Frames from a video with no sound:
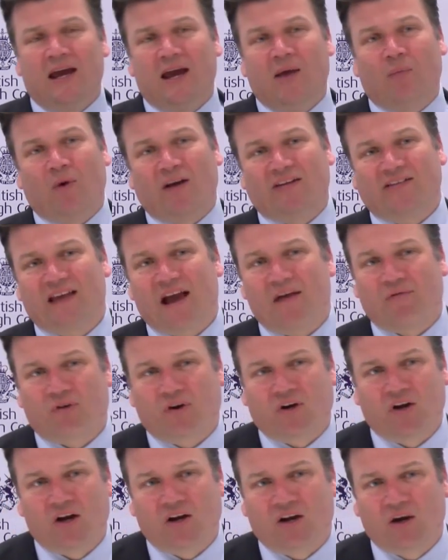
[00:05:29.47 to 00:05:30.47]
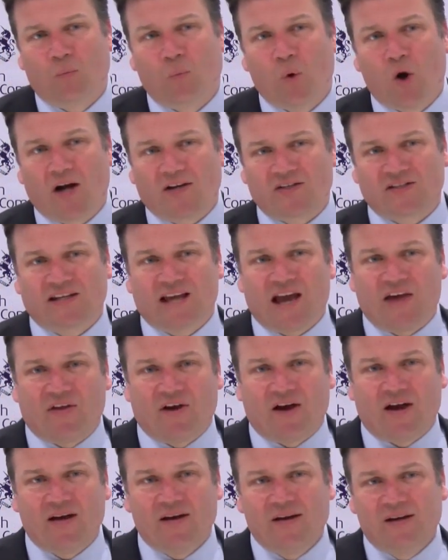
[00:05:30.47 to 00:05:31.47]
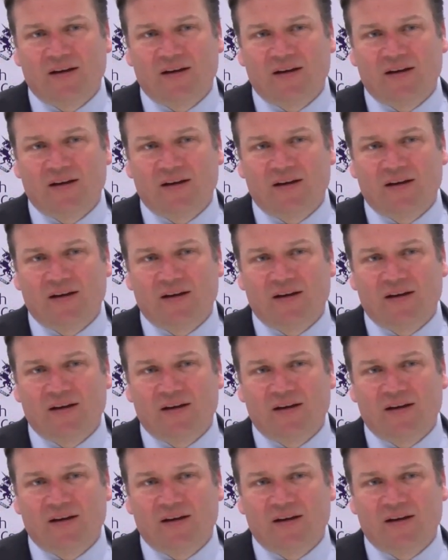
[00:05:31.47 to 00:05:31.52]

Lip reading: in West Africa, can work together